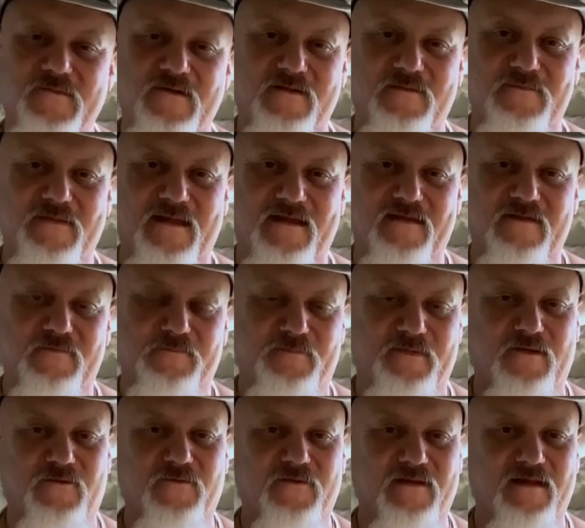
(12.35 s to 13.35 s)
gonna make is
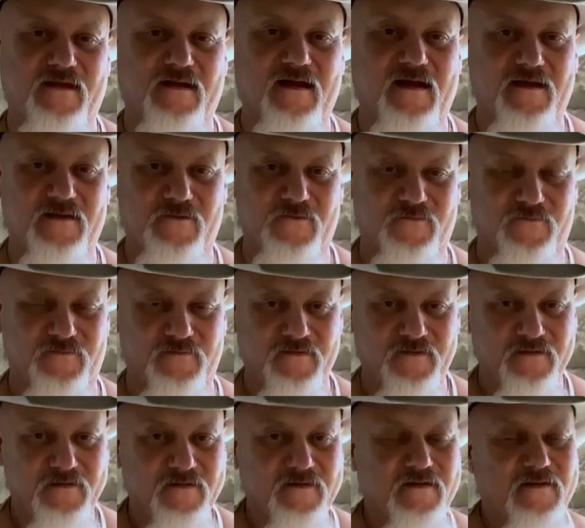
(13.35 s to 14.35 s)
pico de gallo.
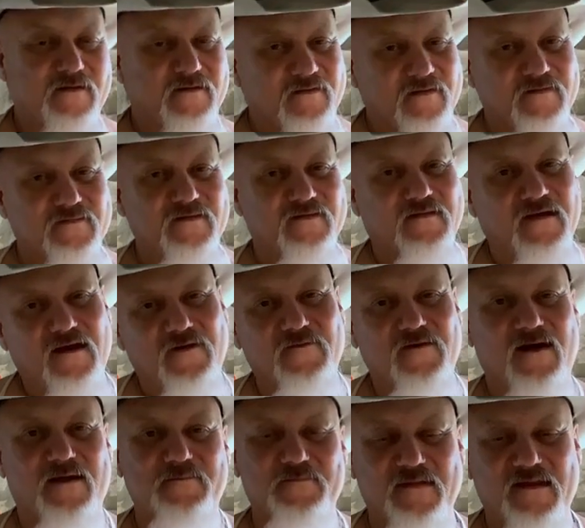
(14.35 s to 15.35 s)
This is how
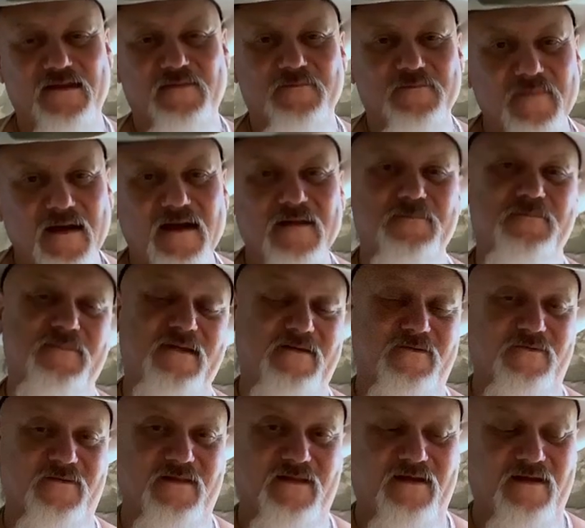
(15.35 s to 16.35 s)
I make my
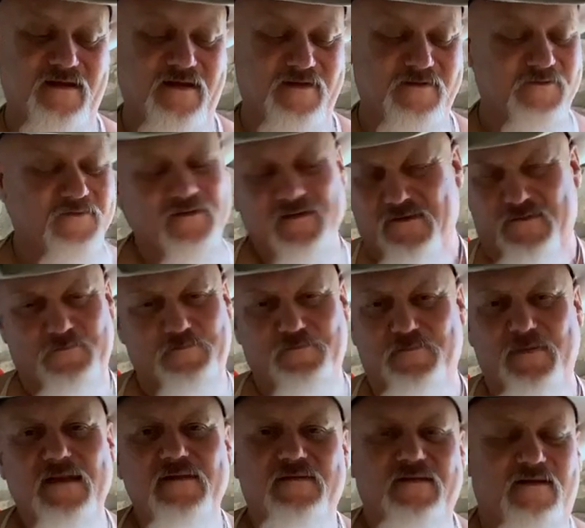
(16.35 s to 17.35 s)
pico de gallo, and it's
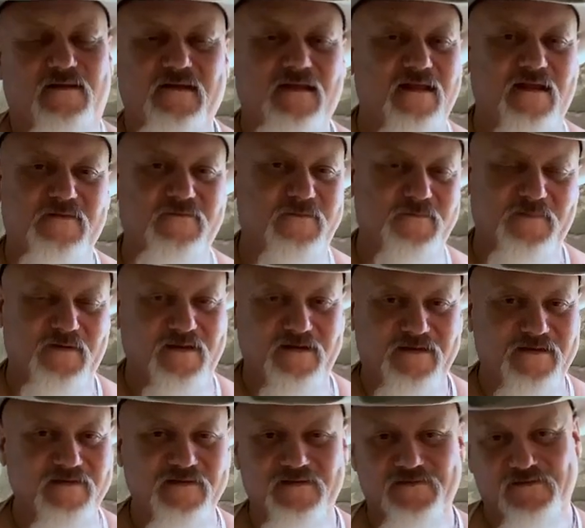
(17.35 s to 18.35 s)
basically everybody
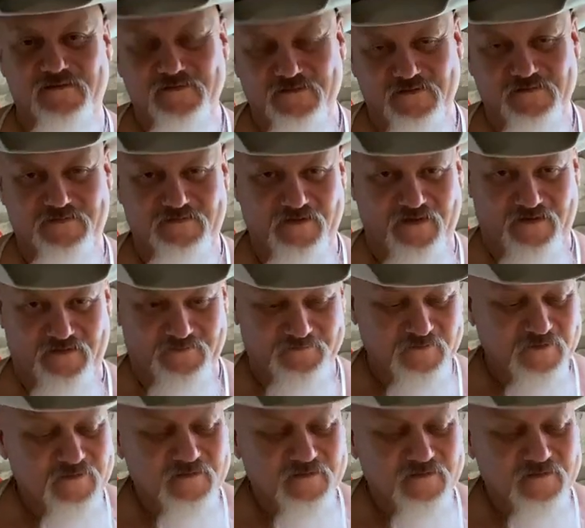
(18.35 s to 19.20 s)
does it the same.